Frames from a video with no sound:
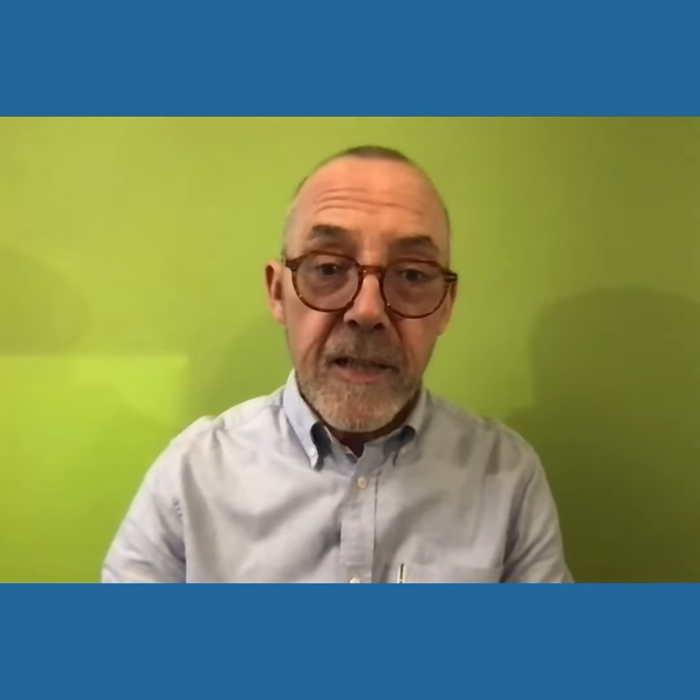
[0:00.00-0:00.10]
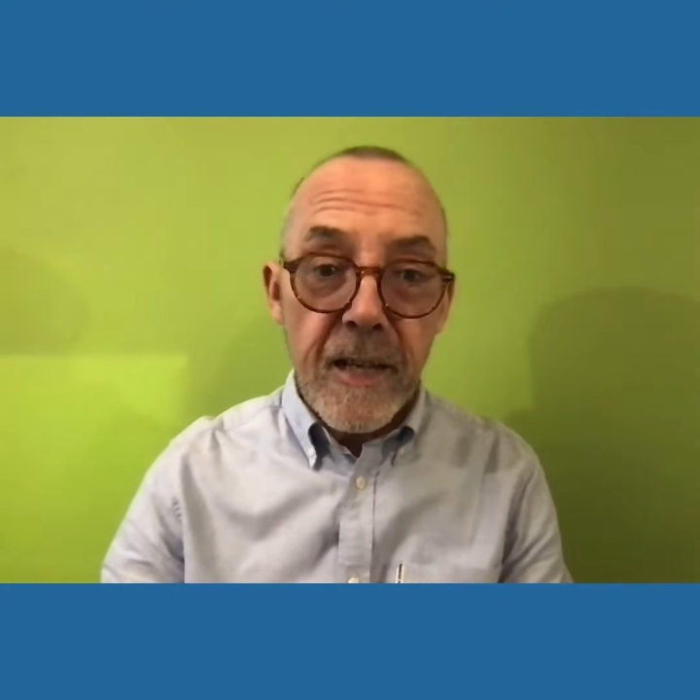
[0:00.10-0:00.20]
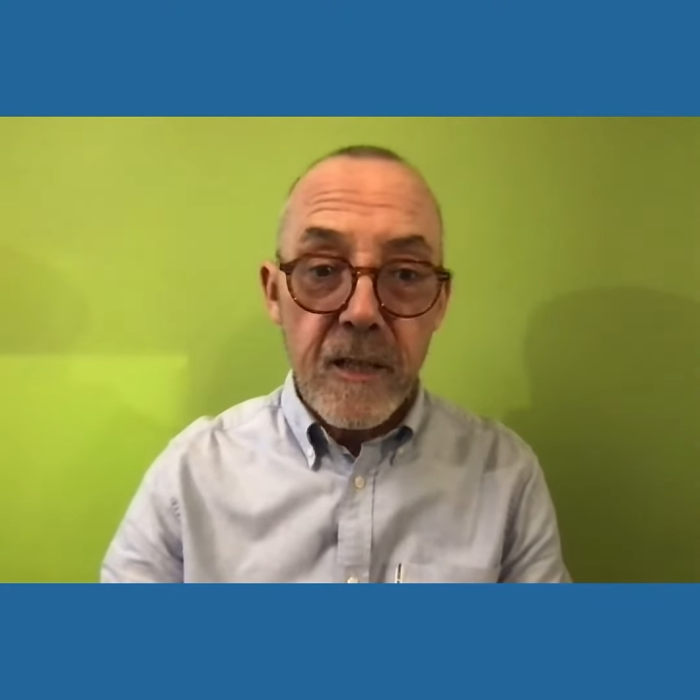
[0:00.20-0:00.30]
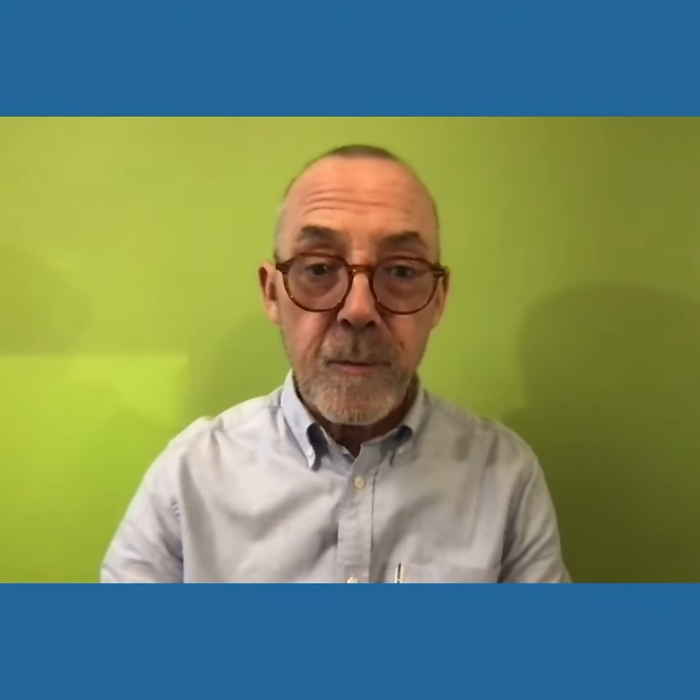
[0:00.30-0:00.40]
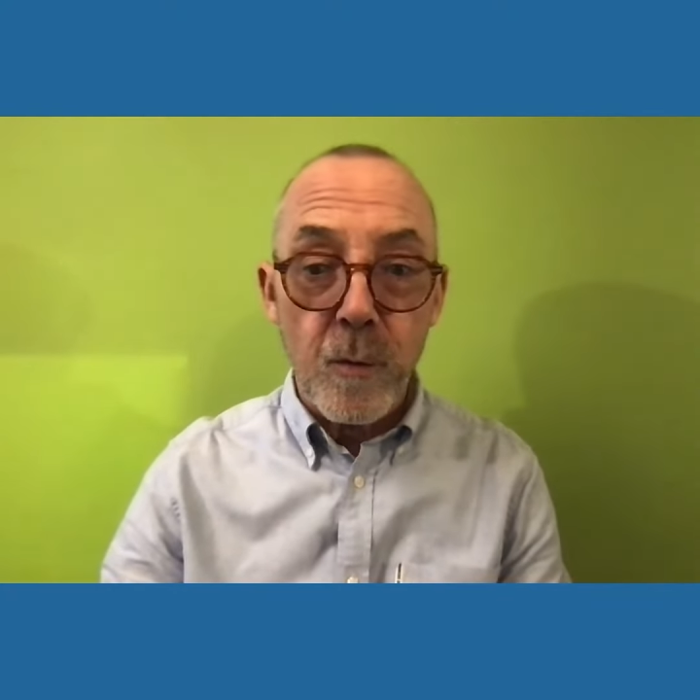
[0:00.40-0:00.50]

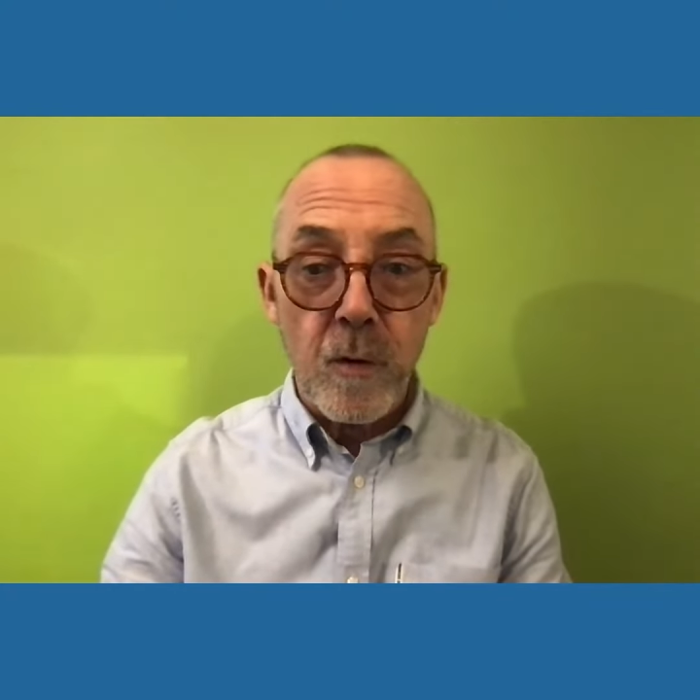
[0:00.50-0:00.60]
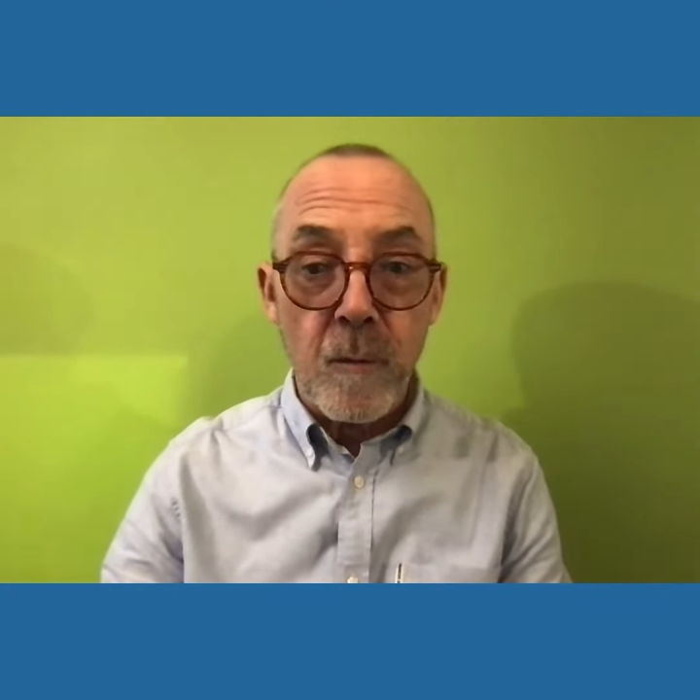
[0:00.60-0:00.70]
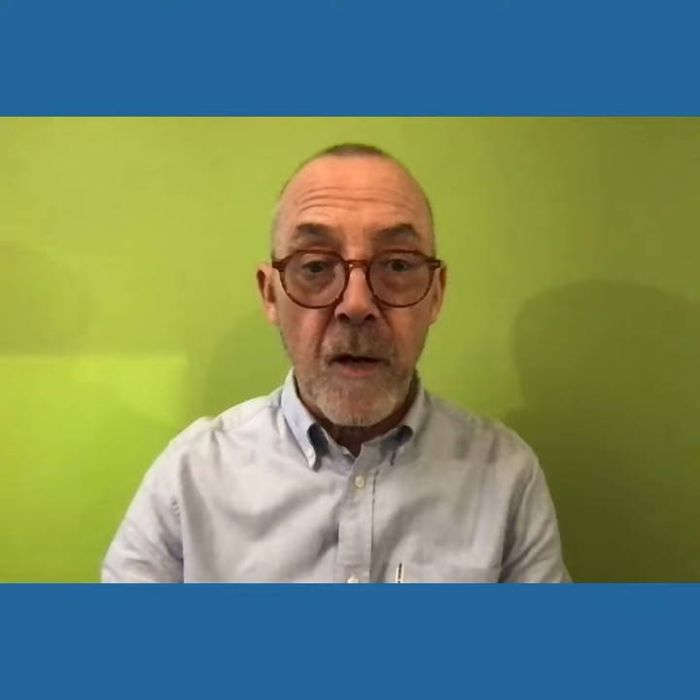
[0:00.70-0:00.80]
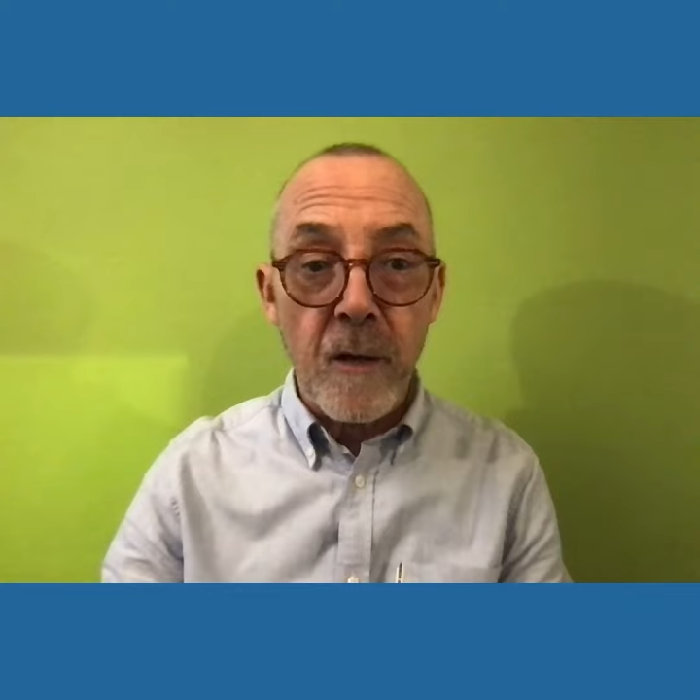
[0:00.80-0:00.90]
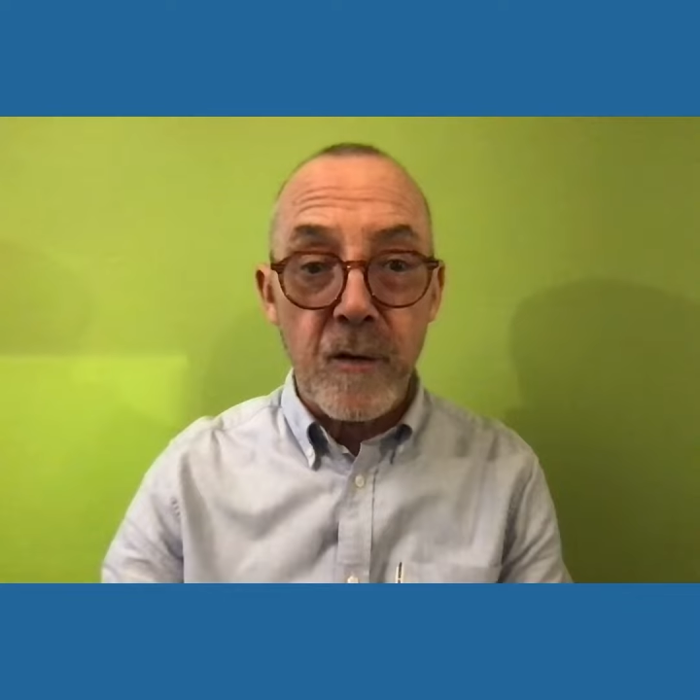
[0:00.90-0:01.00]
Gay Support the
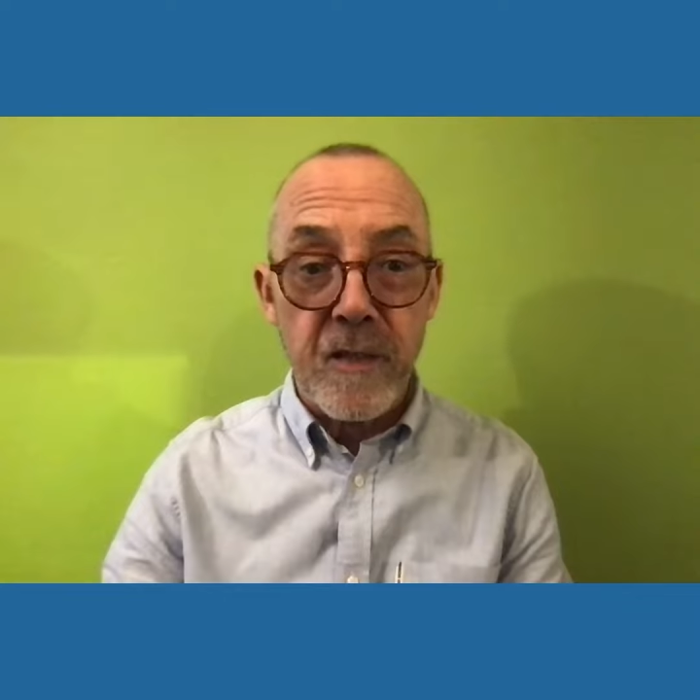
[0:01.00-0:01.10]
Miners